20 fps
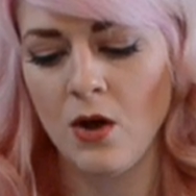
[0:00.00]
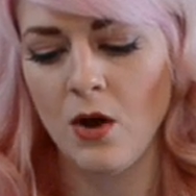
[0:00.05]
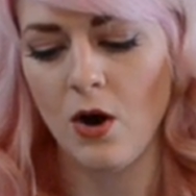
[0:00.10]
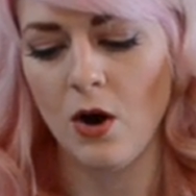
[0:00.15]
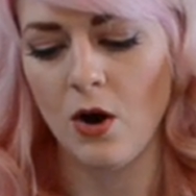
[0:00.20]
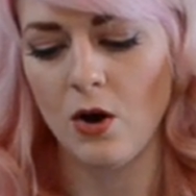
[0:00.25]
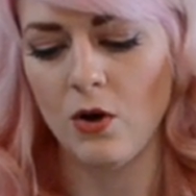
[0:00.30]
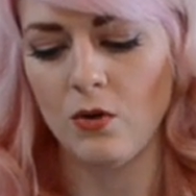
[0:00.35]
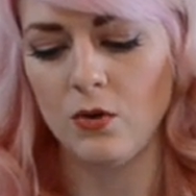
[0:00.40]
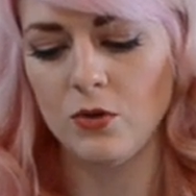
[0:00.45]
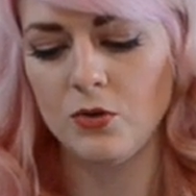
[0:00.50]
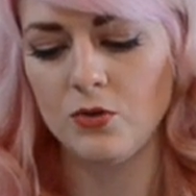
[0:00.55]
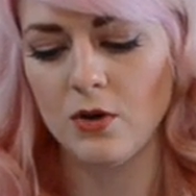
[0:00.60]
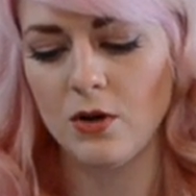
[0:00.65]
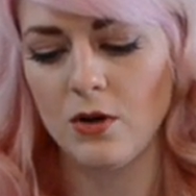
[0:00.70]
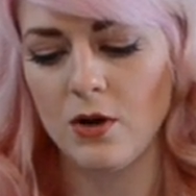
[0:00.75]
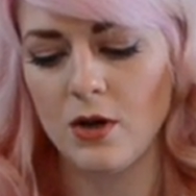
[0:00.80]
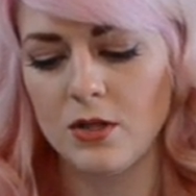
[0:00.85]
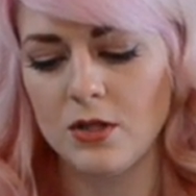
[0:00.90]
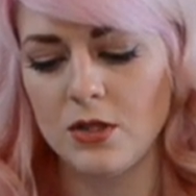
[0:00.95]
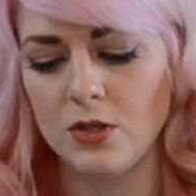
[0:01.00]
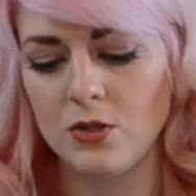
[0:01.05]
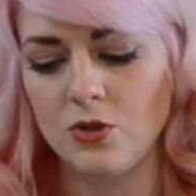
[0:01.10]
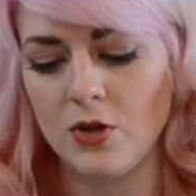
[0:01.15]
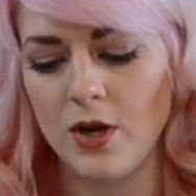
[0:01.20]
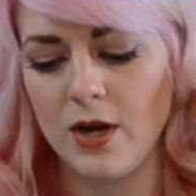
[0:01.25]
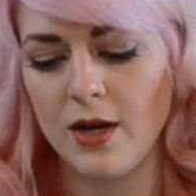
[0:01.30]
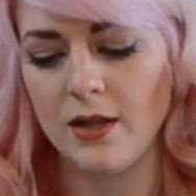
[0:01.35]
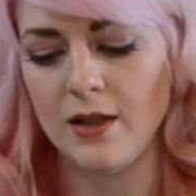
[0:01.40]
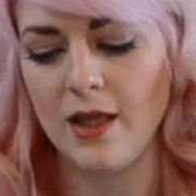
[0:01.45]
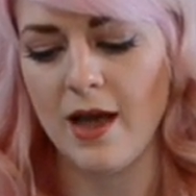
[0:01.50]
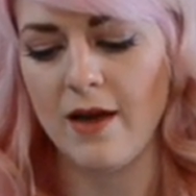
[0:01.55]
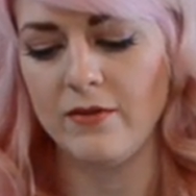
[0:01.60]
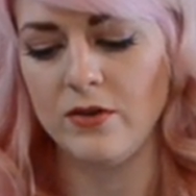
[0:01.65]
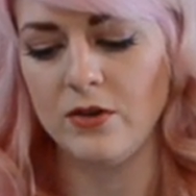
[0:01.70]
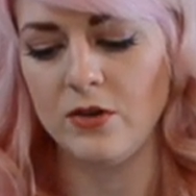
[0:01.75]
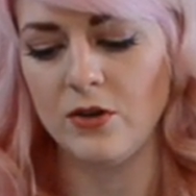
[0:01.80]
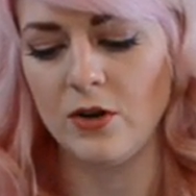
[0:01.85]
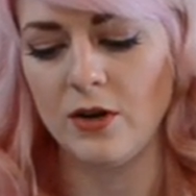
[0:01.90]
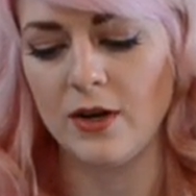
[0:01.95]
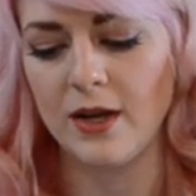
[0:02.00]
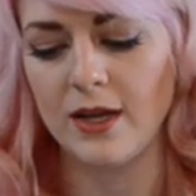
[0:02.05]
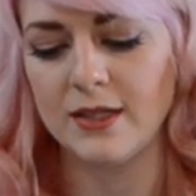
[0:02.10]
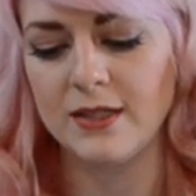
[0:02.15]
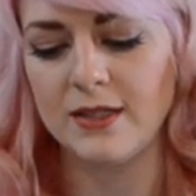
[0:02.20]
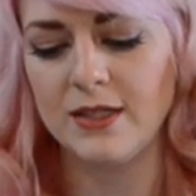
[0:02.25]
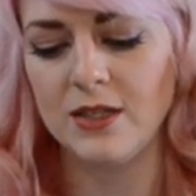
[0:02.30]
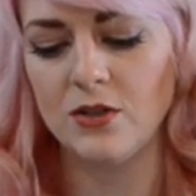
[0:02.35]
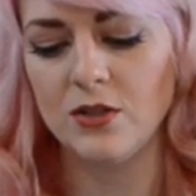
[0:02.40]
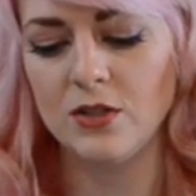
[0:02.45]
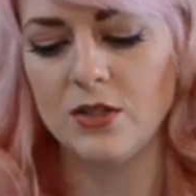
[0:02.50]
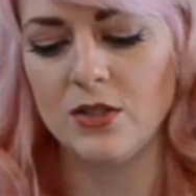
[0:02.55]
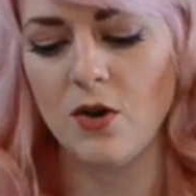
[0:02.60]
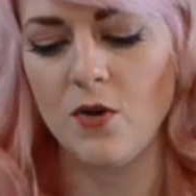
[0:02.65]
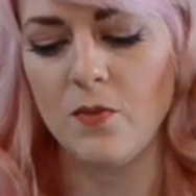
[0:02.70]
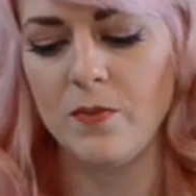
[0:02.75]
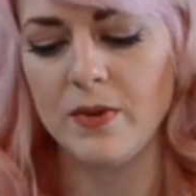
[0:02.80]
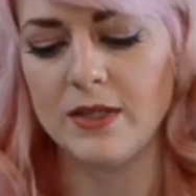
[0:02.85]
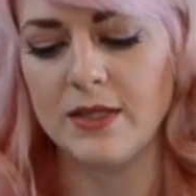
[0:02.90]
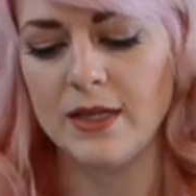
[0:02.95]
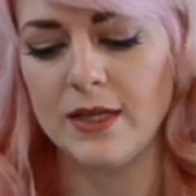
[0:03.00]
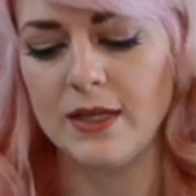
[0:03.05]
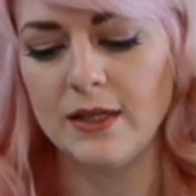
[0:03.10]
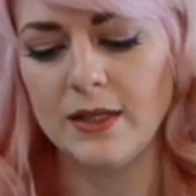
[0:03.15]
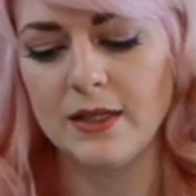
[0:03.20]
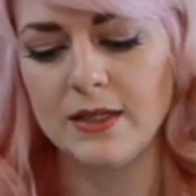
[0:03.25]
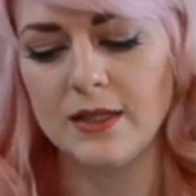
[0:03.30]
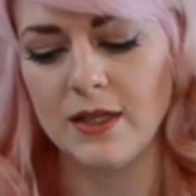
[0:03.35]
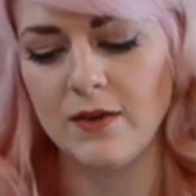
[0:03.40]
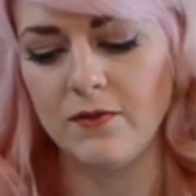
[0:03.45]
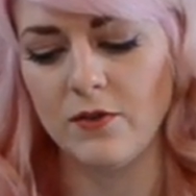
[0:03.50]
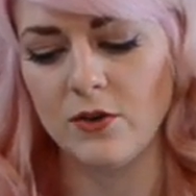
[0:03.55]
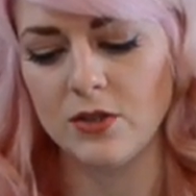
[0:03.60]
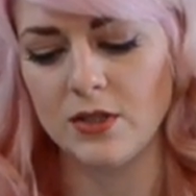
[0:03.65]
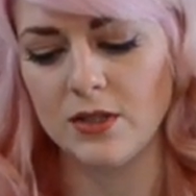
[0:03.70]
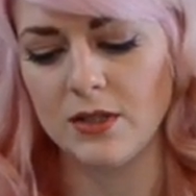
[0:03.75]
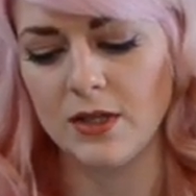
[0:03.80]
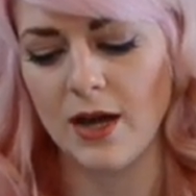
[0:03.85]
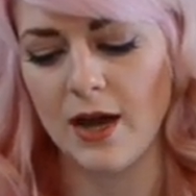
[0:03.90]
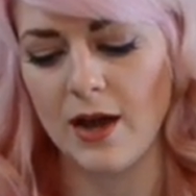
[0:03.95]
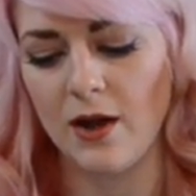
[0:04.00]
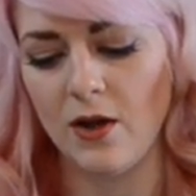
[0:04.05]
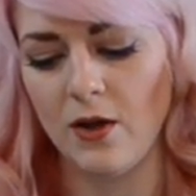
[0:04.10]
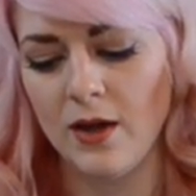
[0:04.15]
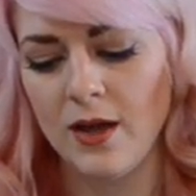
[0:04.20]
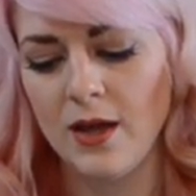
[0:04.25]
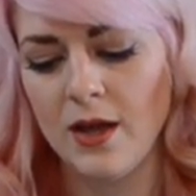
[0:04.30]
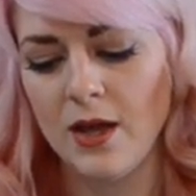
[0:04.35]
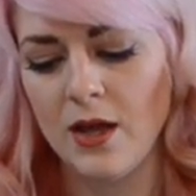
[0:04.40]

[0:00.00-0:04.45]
Our ultra concentrated lavender Castile soap is endlessly versatile.